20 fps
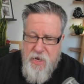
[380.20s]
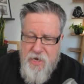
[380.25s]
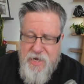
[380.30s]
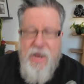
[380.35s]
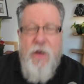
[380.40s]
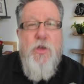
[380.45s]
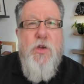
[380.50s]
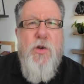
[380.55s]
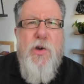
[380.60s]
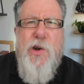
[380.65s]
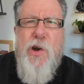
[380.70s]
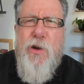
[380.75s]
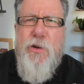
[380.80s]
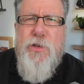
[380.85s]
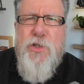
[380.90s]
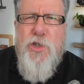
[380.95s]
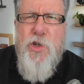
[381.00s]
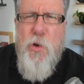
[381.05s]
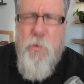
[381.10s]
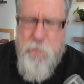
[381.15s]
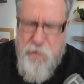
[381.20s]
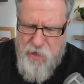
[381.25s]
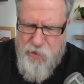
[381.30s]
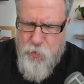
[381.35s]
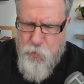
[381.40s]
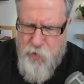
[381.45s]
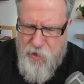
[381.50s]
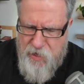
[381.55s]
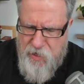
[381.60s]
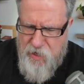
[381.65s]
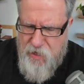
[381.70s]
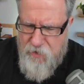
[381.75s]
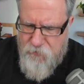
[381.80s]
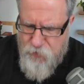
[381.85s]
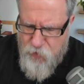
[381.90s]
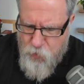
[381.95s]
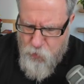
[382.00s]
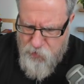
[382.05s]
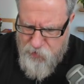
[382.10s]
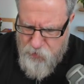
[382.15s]
Now, you can also, by the way,
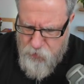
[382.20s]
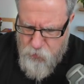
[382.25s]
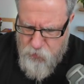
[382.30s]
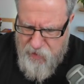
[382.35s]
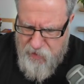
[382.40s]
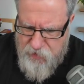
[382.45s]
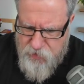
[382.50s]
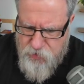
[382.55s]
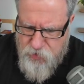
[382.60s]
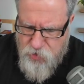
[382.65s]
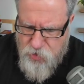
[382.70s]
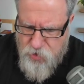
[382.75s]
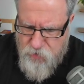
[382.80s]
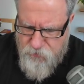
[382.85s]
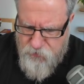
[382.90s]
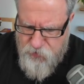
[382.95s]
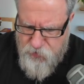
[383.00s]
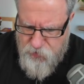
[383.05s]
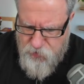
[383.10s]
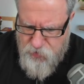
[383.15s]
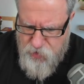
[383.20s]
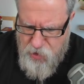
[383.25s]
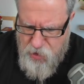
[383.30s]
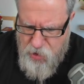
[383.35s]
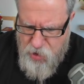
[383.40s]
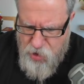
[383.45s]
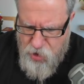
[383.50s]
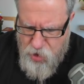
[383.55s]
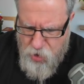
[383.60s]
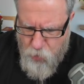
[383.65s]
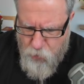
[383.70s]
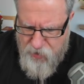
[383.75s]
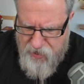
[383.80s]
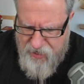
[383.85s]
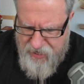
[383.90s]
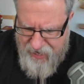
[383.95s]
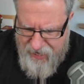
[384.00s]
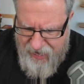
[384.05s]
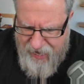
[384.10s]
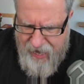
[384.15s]
if you go into location services, go
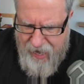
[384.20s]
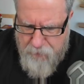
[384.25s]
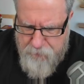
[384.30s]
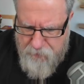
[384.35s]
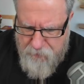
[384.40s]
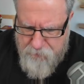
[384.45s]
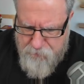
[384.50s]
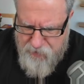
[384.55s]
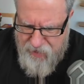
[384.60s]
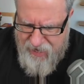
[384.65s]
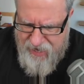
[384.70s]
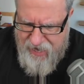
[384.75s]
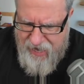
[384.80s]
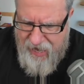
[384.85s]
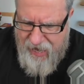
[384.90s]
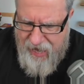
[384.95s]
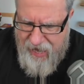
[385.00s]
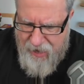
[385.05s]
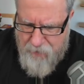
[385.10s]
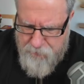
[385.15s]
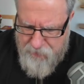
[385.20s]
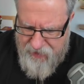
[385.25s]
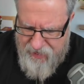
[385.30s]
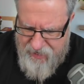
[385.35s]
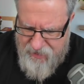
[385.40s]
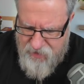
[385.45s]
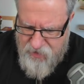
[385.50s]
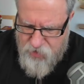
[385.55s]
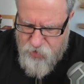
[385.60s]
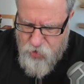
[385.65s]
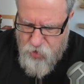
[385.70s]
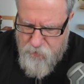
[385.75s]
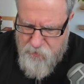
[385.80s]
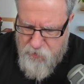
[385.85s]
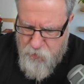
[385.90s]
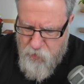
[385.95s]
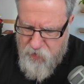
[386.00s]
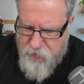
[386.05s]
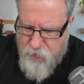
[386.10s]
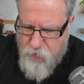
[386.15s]
in app by app and
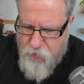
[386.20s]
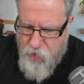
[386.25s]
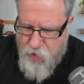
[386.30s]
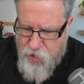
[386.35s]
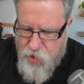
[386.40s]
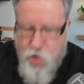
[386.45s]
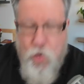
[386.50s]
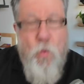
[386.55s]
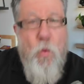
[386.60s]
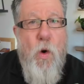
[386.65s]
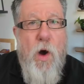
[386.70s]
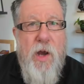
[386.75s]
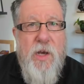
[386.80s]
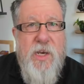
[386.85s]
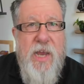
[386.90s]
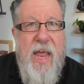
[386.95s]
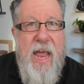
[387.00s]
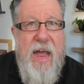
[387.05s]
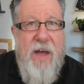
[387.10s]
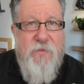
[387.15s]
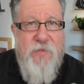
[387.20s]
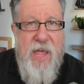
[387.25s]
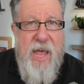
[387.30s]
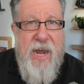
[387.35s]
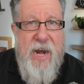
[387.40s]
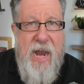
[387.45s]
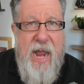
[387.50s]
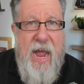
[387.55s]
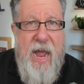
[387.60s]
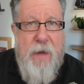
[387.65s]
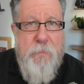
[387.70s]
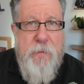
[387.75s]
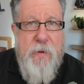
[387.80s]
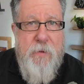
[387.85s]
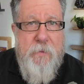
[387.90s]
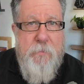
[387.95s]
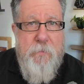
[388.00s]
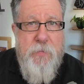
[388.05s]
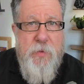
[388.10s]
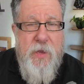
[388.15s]
determine whether or not you want to have that app
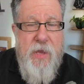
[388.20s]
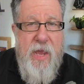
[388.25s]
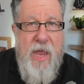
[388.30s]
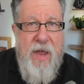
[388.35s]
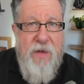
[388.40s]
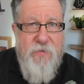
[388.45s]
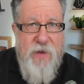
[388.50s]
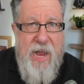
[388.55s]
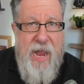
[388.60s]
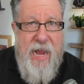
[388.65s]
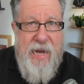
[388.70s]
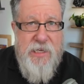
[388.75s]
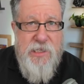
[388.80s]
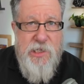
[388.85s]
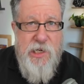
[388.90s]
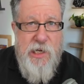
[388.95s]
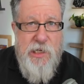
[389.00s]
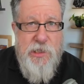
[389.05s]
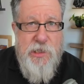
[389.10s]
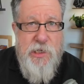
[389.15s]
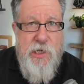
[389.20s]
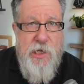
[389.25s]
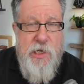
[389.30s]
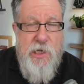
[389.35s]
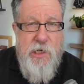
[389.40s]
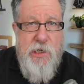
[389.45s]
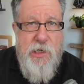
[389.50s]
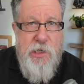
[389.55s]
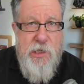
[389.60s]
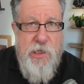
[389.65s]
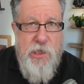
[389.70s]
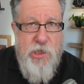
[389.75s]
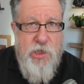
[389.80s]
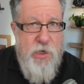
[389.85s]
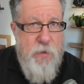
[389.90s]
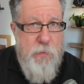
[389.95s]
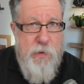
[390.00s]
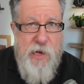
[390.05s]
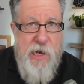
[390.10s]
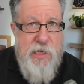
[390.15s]
have access to the
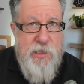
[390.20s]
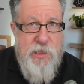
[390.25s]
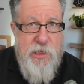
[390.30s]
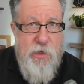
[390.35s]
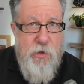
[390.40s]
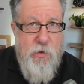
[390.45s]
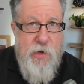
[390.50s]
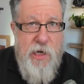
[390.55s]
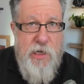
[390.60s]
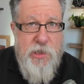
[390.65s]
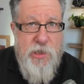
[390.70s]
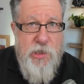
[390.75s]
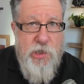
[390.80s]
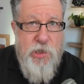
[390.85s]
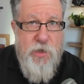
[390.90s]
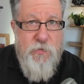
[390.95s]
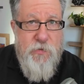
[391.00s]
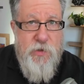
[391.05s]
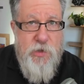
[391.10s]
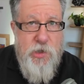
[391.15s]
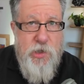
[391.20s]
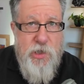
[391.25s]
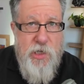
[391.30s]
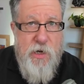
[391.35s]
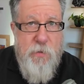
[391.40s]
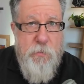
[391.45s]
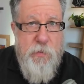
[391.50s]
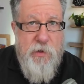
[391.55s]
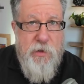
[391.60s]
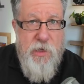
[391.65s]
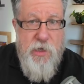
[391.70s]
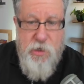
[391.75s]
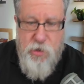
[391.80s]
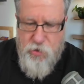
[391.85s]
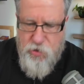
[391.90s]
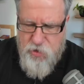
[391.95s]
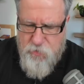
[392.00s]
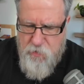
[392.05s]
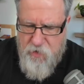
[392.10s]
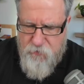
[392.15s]
GPS and location services that are built into
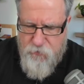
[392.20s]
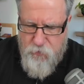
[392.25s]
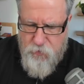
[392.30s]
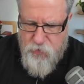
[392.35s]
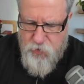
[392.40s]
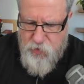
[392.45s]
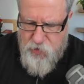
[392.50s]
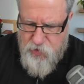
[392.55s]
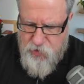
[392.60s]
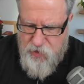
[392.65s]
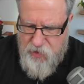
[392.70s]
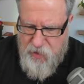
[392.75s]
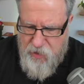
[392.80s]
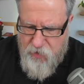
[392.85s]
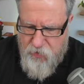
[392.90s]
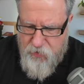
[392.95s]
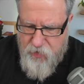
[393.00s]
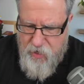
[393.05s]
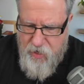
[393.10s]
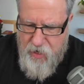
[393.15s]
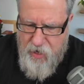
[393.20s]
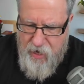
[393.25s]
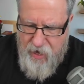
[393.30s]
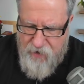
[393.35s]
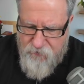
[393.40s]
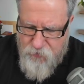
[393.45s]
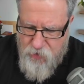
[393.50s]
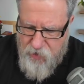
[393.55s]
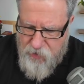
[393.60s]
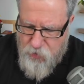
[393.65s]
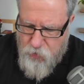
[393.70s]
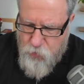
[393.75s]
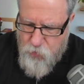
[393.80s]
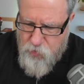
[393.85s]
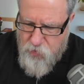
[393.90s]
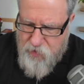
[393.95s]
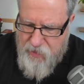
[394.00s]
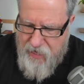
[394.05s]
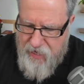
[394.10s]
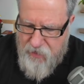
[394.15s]
your smartphone. So you see here, I've got
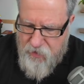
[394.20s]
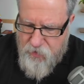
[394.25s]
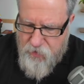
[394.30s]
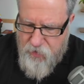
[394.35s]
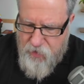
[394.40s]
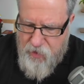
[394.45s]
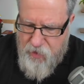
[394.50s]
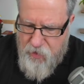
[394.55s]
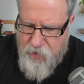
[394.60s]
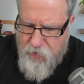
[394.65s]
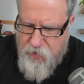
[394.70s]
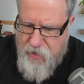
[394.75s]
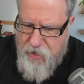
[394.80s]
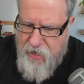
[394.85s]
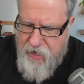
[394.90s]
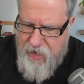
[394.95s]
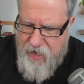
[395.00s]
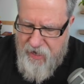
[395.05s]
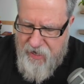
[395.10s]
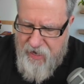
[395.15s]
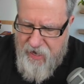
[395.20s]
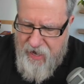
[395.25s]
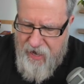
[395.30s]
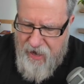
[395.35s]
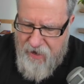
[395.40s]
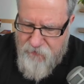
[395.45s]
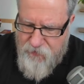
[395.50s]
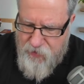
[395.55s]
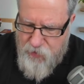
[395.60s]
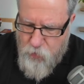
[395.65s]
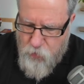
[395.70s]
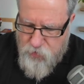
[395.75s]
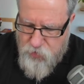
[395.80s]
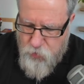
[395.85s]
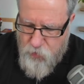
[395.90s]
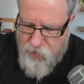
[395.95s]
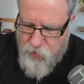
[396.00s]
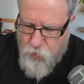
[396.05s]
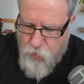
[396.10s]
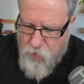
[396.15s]
Google Calendar here and I have it, or
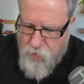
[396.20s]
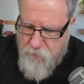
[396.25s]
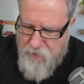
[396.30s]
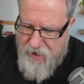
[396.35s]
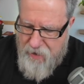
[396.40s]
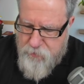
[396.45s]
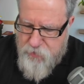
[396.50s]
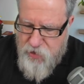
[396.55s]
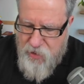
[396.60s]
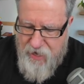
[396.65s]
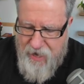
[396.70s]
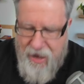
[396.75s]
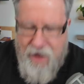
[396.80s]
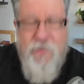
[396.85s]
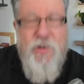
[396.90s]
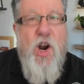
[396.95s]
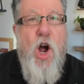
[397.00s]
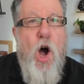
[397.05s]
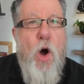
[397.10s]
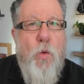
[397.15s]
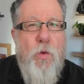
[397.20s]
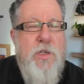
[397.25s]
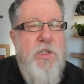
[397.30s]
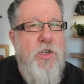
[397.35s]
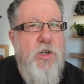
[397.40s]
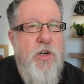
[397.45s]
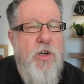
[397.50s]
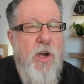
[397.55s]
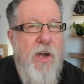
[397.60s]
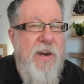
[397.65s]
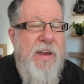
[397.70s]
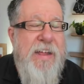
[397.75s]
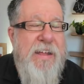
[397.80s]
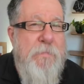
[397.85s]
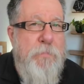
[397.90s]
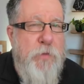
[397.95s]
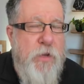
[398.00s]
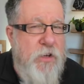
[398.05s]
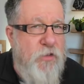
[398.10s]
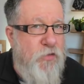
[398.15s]
sorry, Google Maps, and I have it always turned on.
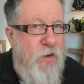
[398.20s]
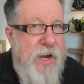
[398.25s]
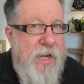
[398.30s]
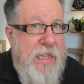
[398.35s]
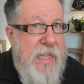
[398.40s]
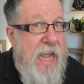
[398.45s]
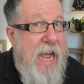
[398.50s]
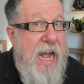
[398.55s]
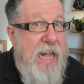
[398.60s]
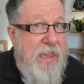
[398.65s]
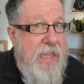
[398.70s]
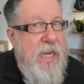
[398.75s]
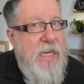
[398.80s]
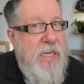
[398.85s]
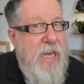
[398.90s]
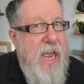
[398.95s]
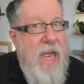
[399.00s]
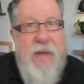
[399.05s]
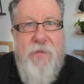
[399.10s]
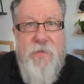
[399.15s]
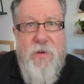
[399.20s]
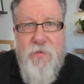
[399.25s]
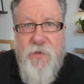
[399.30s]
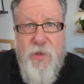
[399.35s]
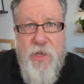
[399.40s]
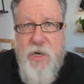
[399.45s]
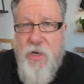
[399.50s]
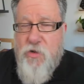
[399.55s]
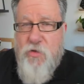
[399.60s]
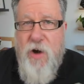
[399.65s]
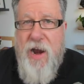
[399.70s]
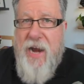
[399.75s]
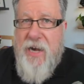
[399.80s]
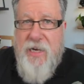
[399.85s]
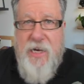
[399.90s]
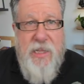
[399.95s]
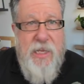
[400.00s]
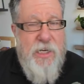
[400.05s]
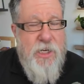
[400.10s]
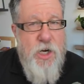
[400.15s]
Because frankly, I like to have everything
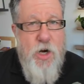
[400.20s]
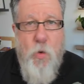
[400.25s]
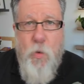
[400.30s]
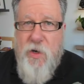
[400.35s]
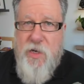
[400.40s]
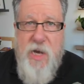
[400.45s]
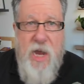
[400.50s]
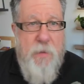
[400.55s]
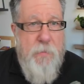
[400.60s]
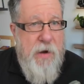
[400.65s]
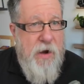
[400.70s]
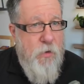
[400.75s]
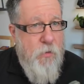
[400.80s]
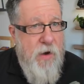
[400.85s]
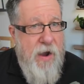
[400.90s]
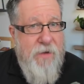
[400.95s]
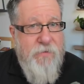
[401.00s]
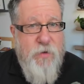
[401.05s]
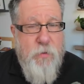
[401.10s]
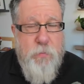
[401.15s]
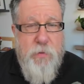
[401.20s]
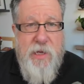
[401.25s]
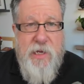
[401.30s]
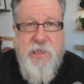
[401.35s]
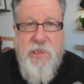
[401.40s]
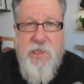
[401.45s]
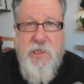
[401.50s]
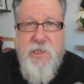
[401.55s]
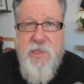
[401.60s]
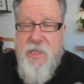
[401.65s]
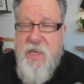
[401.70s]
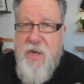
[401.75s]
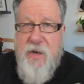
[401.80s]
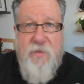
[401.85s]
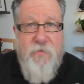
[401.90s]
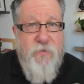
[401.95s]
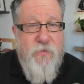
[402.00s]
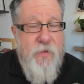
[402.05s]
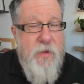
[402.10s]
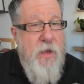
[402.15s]
tracked. I like to know what time I arrived at places. And then
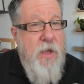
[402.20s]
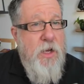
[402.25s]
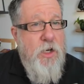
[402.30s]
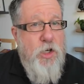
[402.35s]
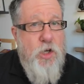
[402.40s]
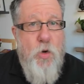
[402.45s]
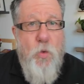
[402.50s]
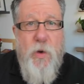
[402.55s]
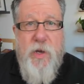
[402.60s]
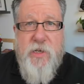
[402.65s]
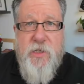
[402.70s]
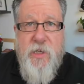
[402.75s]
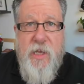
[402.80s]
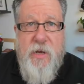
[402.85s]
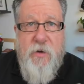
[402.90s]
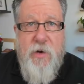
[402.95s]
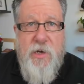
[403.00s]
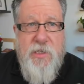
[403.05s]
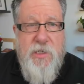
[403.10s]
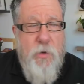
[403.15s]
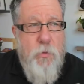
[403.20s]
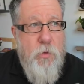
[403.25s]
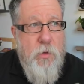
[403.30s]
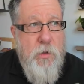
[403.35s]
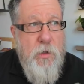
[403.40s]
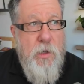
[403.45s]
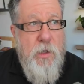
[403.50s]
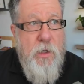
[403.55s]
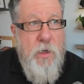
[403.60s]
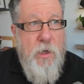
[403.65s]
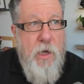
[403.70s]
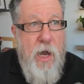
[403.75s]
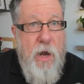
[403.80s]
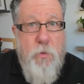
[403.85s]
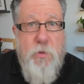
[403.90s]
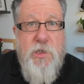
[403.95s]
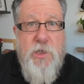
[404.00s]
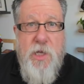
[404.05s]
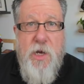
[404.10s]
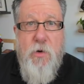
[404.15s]
if two weeks later I say, well, I
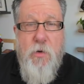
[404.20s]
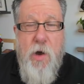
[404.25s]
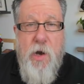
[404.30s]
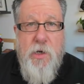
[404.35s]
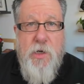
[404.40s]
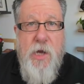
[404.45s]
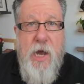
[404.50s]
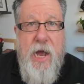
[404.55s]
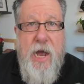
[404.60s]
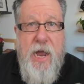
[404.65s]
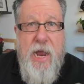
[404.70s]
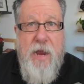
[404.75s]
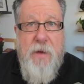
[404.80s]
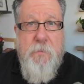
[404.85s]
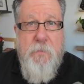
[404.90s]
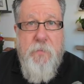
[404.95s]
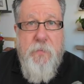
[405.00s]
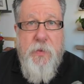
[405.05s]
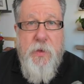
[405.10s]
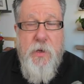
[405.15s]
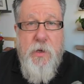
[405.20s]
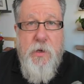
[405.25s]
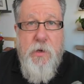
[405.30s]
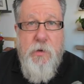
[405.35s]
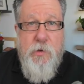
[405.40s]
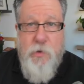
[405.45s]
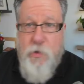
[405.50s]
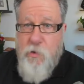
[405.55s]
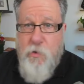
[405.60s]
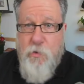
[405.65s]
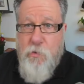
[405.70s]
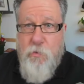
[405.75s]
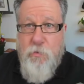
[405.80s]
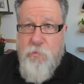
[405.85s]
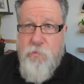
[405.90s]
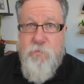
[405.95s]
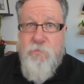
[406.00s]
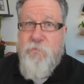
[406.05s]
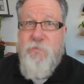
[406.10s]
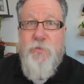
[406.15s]
was there on time
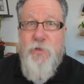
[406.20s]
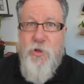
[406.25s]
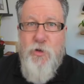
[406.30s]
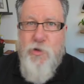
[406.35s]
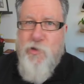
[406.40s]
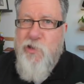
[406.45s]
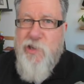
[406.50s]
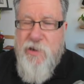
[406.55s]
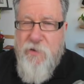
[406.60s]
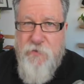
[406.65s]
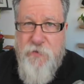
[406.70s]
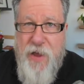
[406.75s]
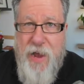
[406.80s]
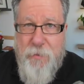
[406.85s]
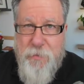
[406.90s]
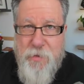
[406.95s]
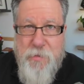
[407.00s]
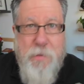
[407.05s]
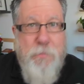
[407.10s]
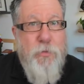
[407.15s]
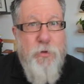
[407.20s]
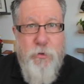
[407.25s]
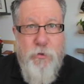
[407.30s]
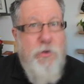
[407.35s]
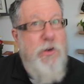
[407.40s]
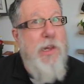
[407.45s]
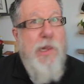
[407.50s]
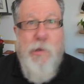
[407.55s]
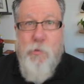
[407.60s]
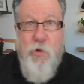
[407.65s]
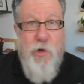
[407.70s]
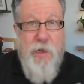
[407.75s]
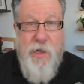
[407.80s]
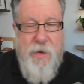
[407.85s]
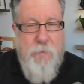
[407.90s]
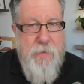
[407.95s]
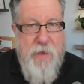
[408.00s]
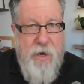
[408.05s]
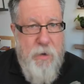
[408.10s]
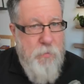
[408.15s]
to usually a family member who cl will
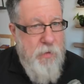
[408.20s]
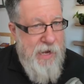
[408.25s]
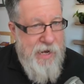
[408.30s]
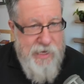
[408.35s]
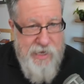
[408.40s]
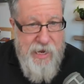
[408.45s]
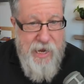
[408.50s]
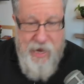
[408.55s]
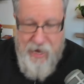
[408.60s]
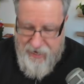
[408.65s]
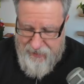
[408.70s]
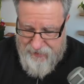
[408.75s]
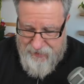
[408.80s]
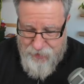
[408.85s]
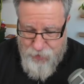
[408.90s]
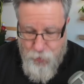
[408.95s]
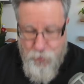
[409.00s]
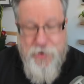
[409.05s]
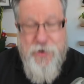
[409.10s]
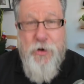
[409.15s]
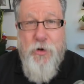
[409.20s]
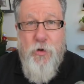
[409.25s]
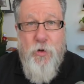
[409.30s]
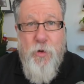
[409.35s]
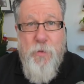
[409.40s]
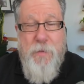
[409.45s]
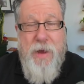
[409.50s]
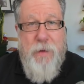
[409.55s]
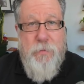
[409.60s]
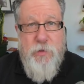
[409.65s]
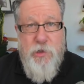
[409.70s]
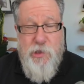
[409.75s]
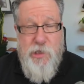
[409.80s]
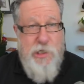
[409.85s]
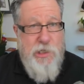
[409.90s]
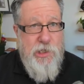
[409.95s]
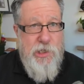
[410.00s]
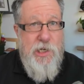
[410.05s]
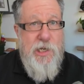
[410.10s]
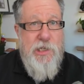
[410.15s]
claim that I'm late, I can go into Google Maps and
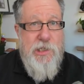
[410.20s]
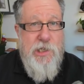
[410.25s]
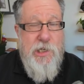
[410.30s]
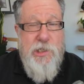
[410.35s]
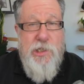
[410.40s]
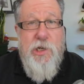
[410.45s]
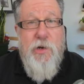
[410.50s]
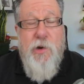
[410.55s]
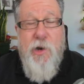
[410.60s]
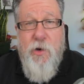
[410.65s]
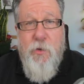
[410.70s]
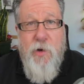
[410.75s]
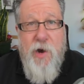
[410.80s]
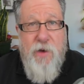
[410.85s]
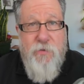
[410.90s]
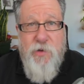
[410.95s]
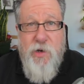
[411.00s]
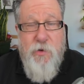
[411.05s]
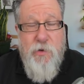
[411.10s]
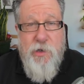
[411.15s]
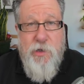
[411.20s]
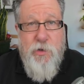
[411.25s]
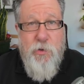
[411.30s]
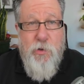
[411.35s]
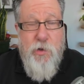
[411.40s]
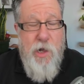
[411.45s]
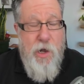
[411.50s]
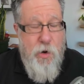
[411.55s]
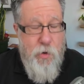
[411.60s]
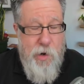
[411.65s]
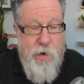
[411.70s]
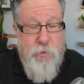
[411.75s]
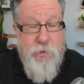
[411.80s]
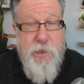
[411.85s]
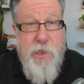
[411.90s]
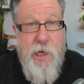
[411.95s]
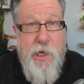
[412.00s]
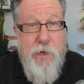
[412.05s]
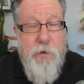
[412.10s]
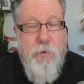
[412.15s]
say, see, it says here I arrived here at two o'clock. Oh, I was late.